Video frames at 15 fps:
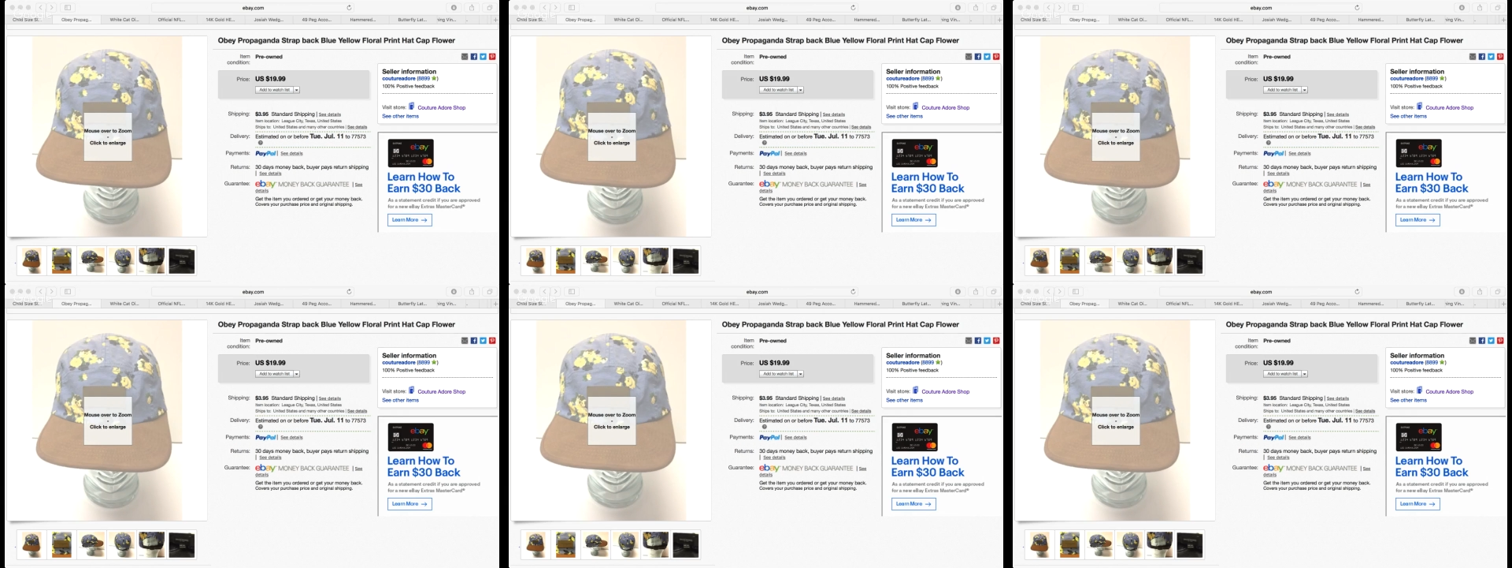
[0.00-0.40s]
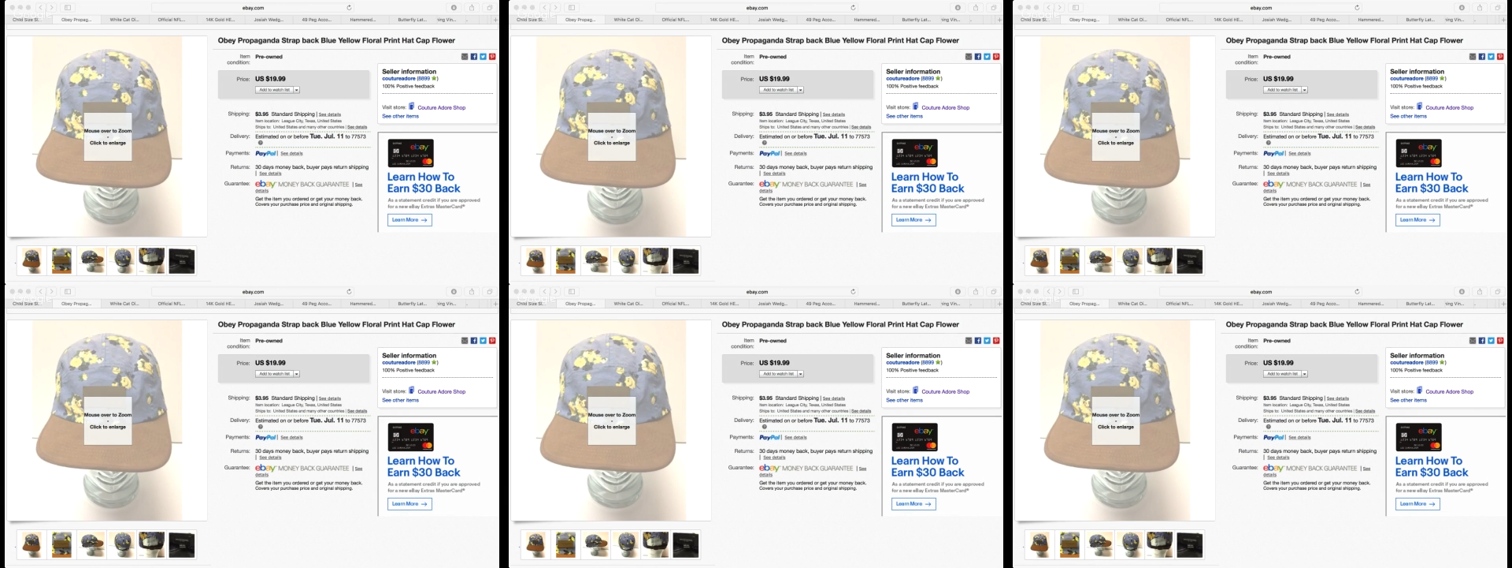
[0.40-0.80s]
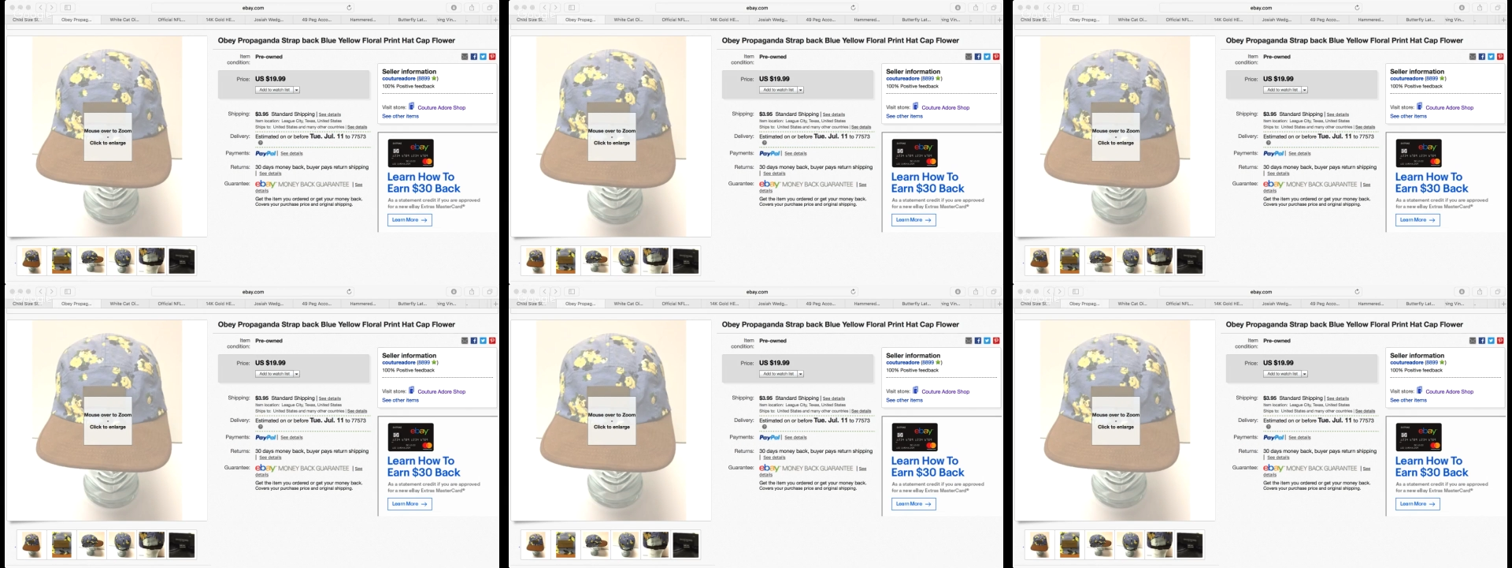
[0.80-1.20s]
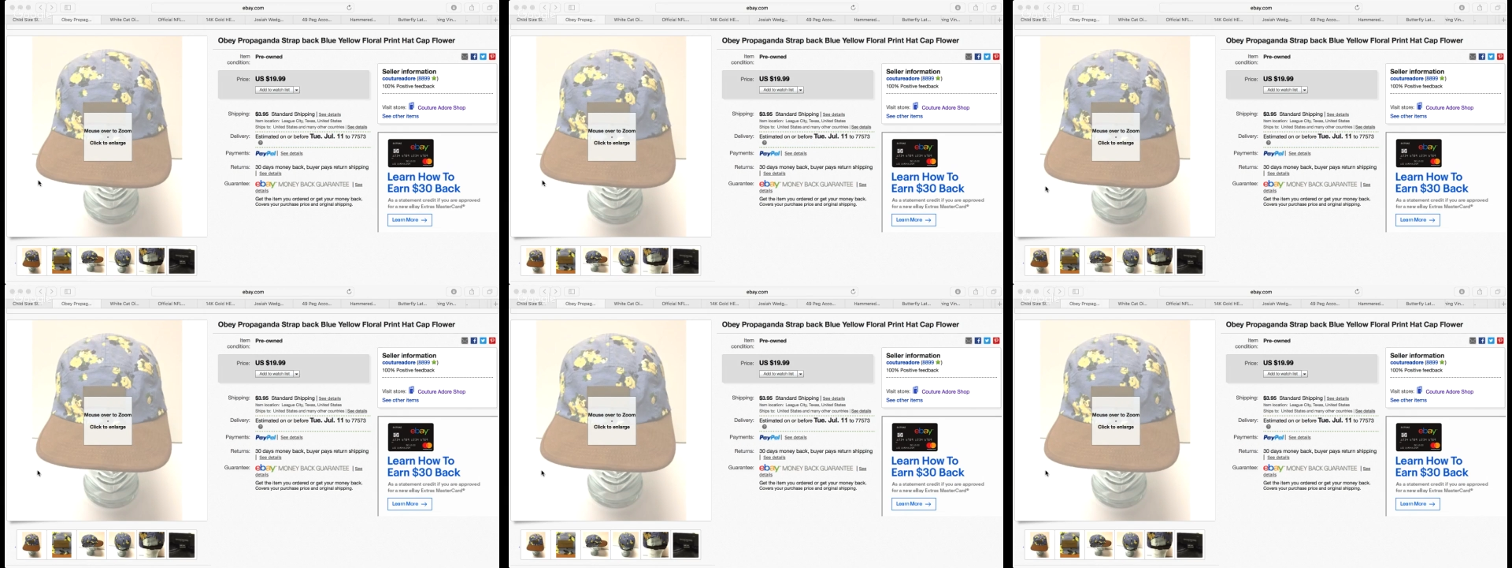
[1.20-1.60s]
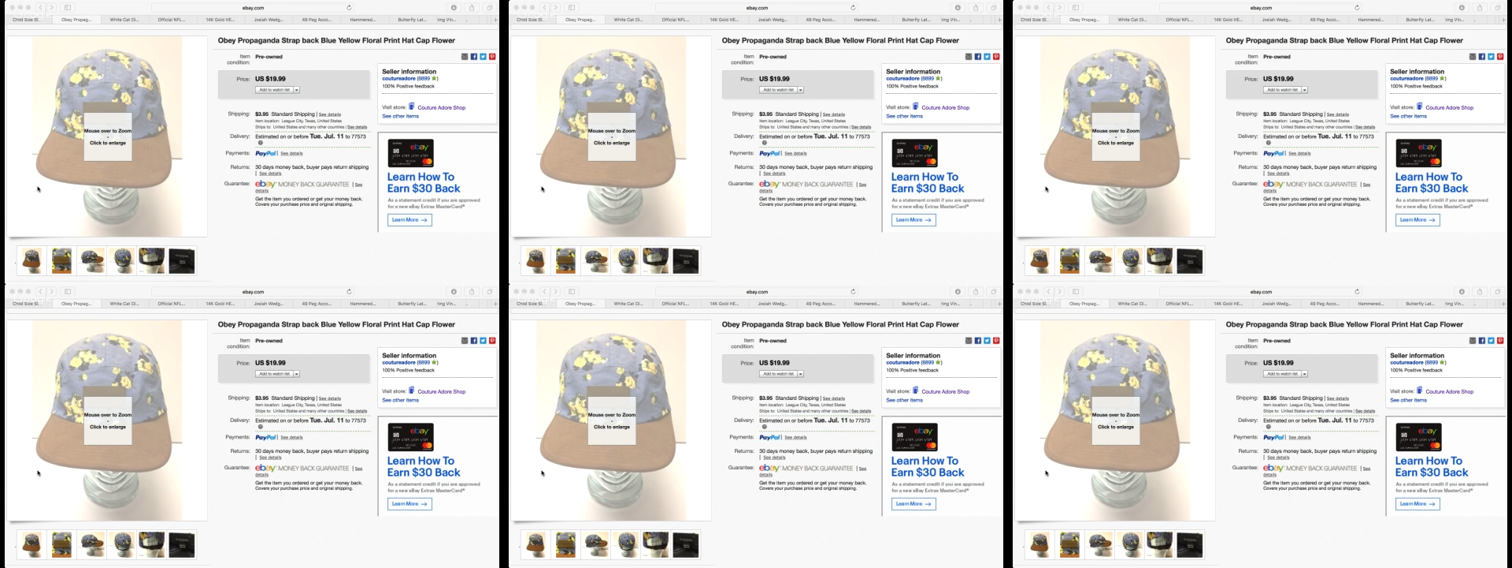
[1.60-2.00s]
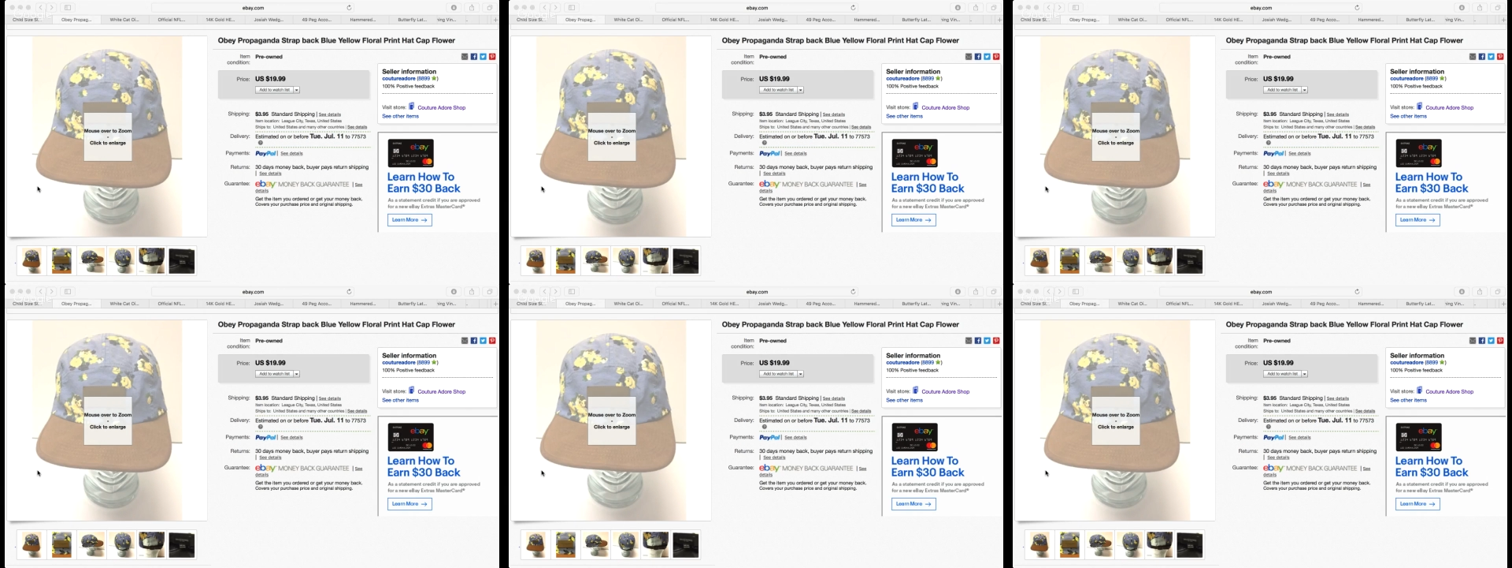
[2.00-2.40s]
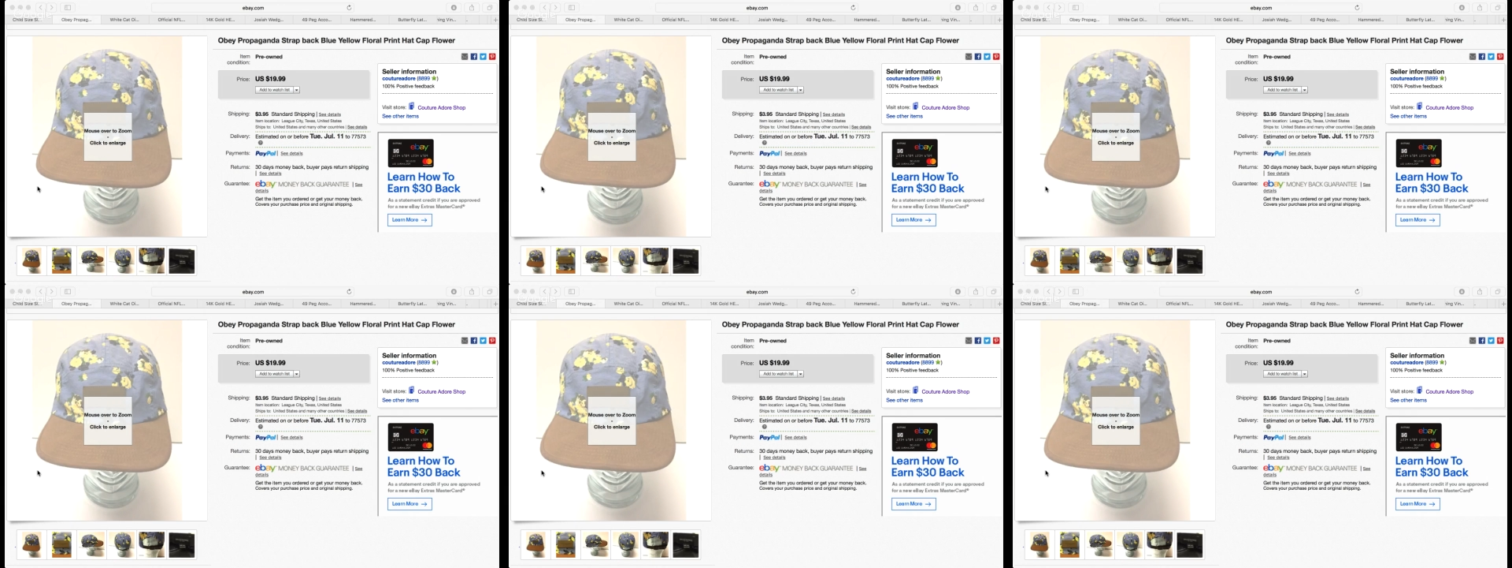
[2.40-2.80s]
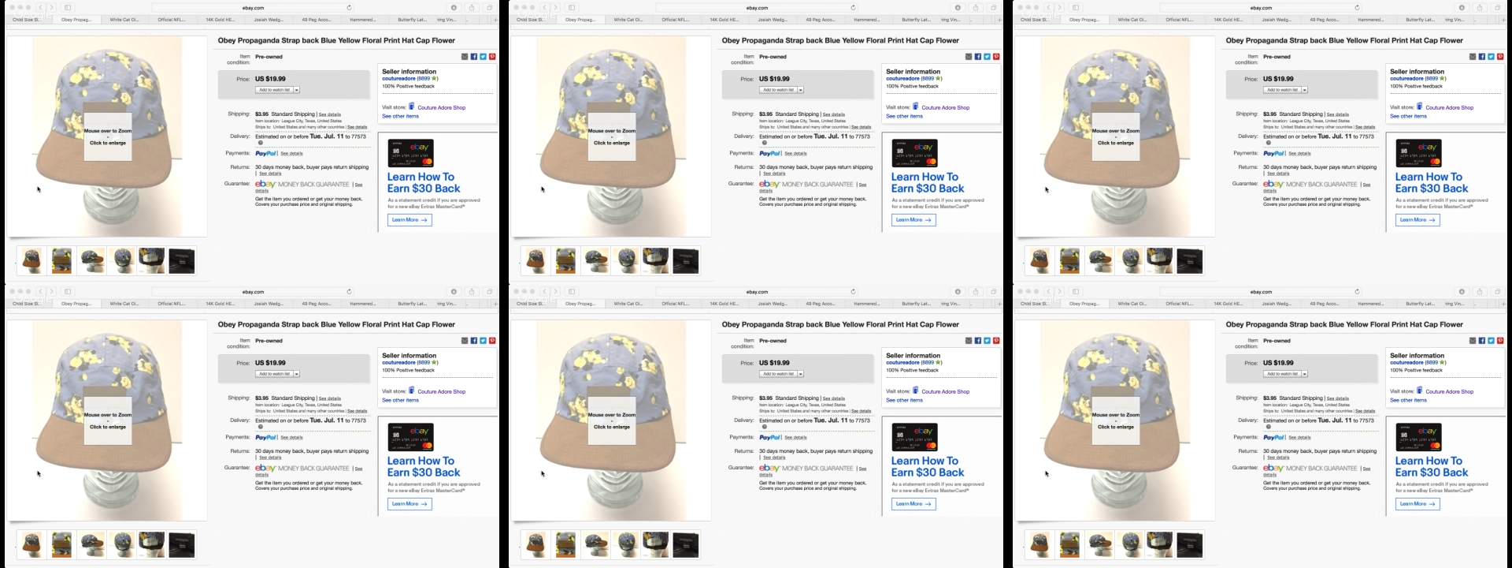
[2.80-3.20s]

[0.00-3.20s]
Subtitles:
[unreadable: no face in view]